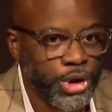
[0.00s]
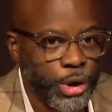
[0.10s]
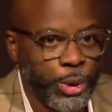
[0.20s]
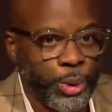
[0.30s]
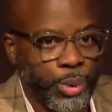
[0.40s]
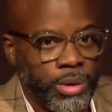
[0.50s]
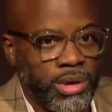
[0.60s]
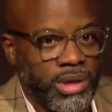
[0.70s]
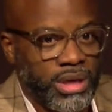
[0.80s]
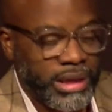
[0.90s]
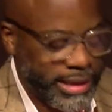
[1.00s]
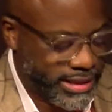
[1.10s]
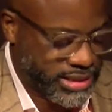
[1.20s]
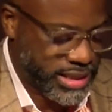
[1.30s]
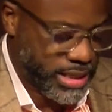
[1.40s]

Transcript: U E S